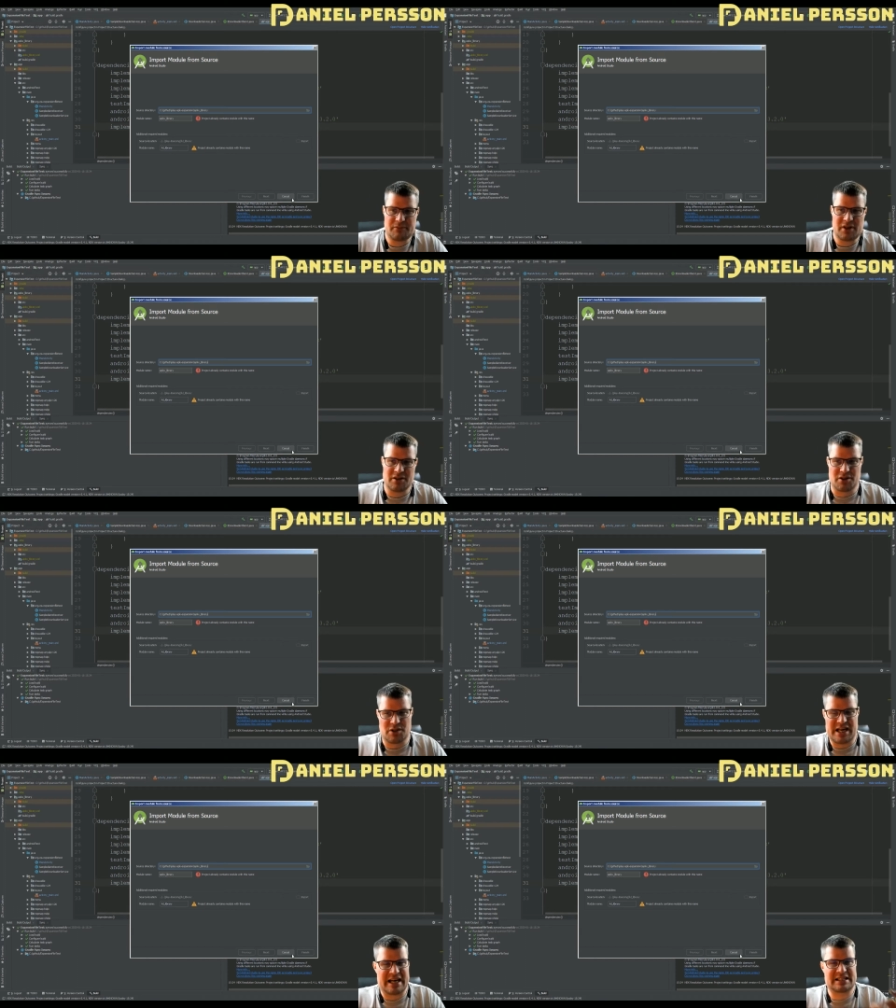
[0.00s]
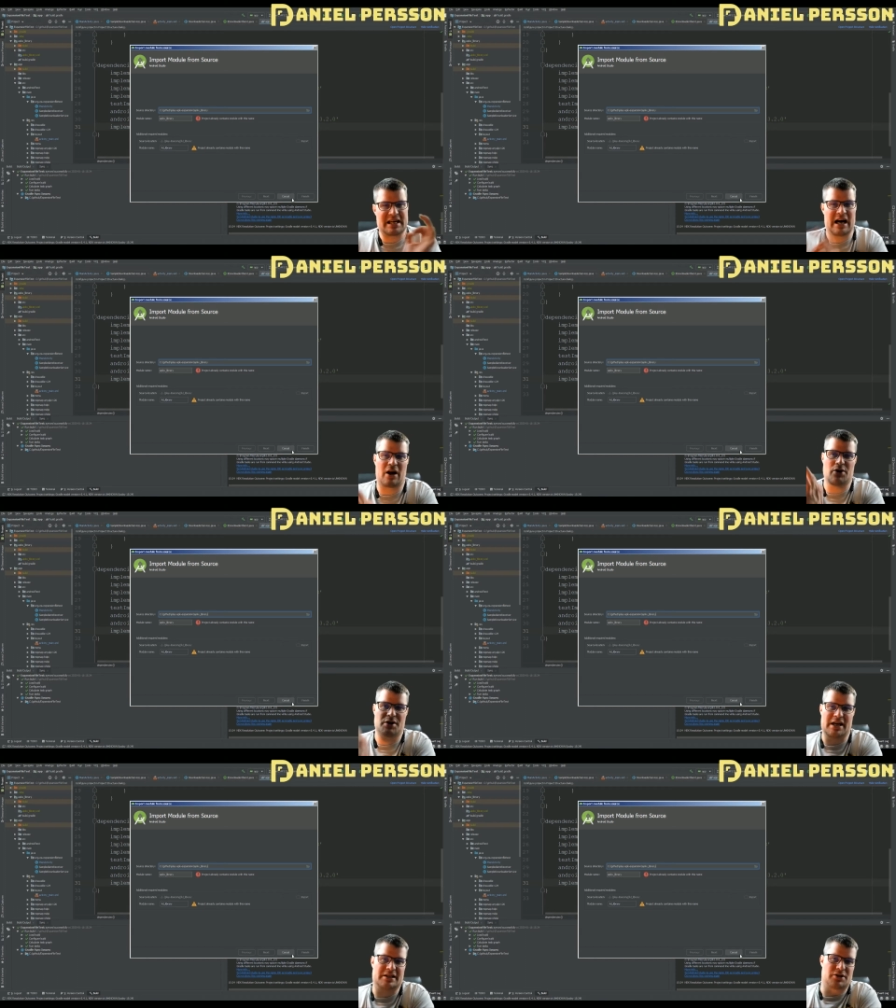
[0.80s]
So that's how you
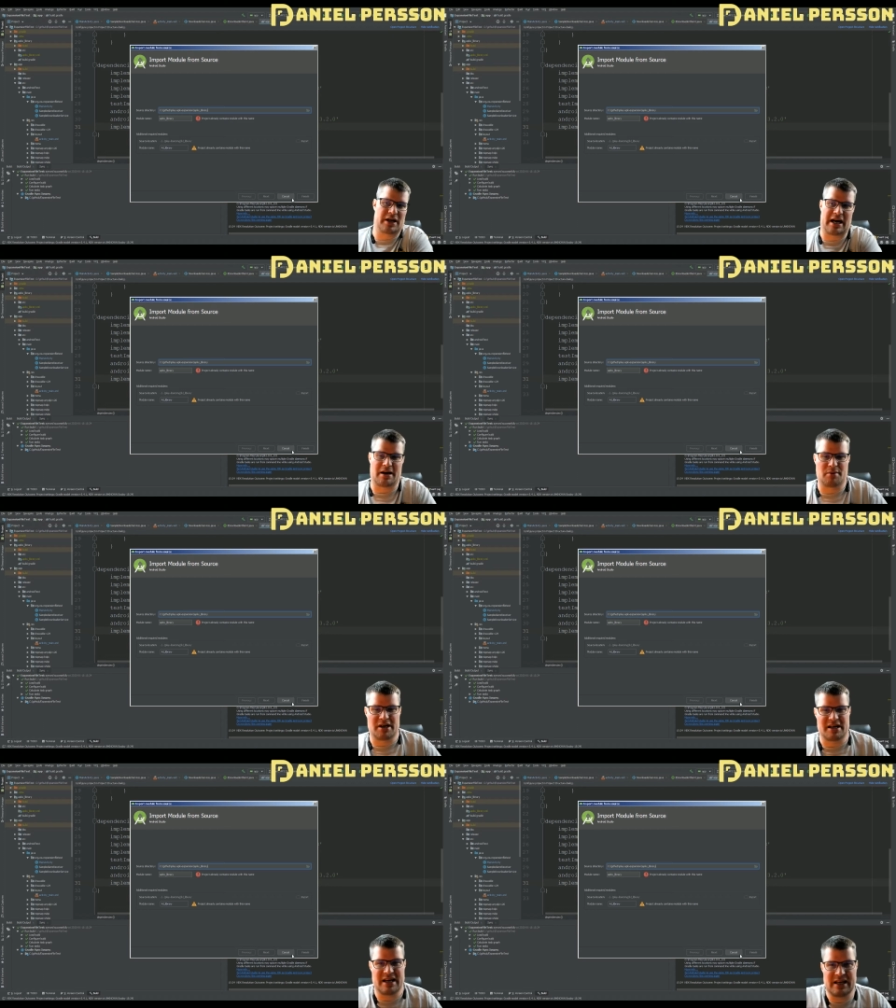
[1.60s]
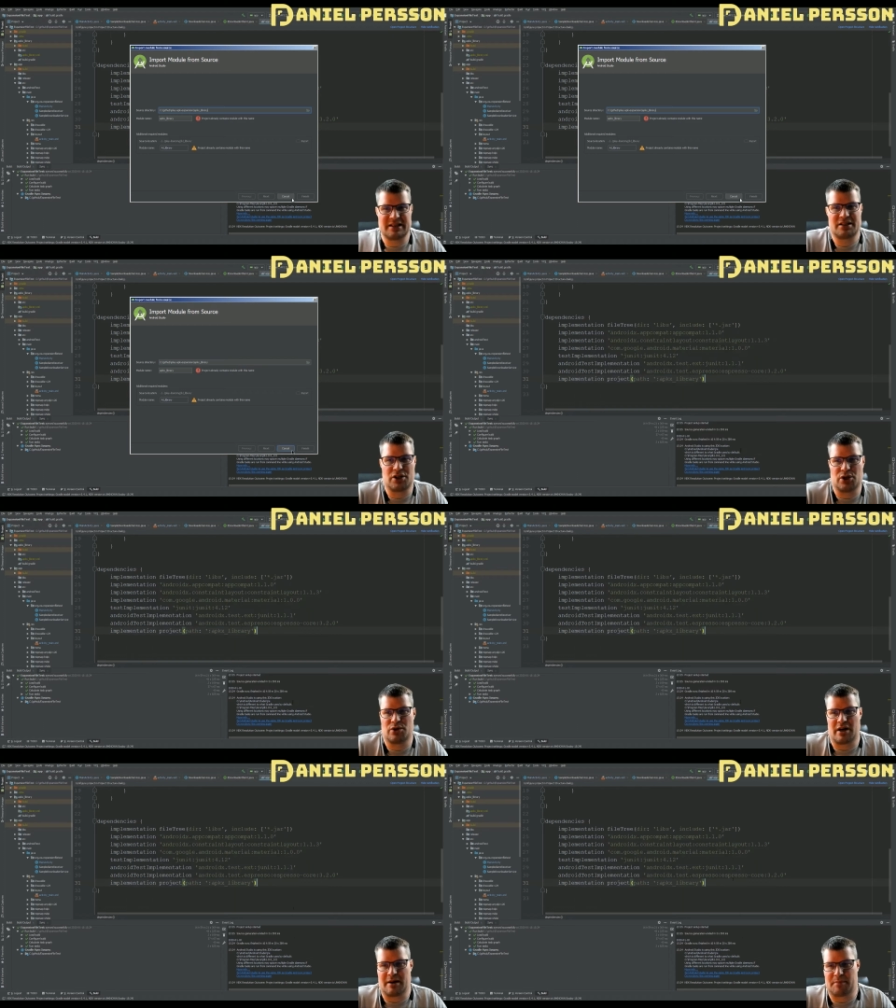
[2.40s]
get your library into
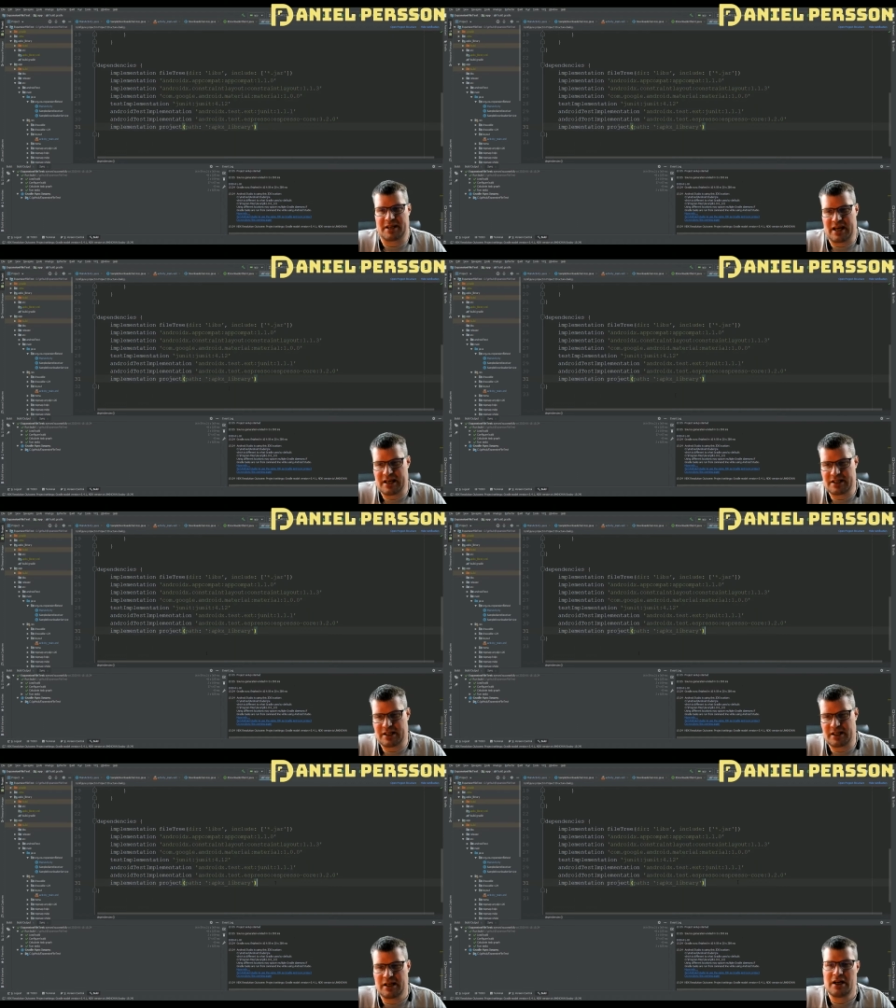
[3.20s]
your application.